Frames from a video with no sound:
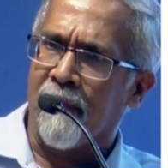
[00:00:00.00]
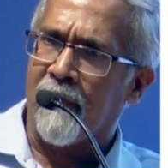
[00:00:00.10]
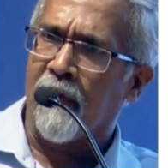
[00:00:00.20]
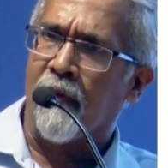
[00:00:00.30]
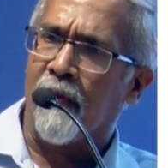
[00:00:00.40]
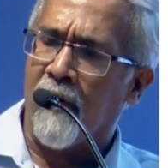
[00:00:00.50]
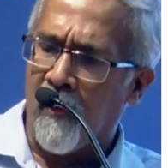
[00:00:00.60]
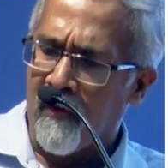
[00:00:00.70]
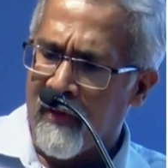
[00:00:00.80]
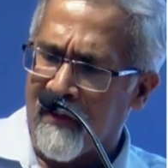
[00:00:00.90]
So
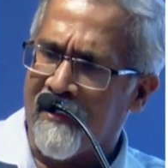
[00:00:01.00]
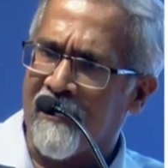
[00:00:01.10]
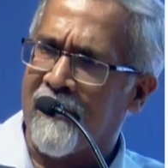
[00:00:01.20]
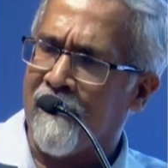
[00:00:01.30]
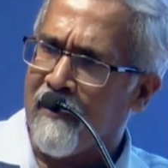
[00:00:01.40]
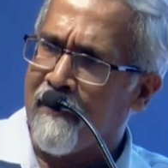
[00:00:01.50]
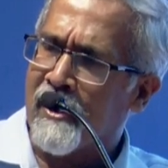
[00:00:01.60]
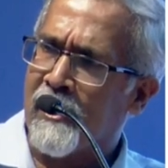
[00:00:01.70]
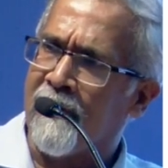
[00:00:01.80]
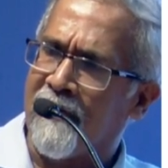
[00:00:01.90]
how do we assess them? We
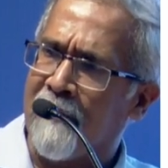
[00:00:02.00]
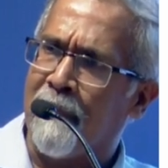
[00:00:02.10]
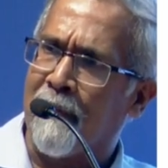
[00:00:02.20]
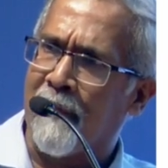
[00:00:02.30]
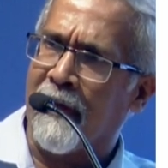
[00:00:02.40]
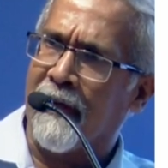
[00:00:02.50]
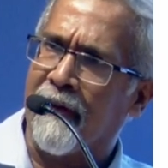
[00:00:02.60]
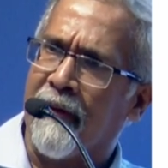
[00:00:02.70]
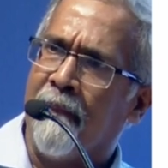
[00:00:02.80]
measure a C-peptide.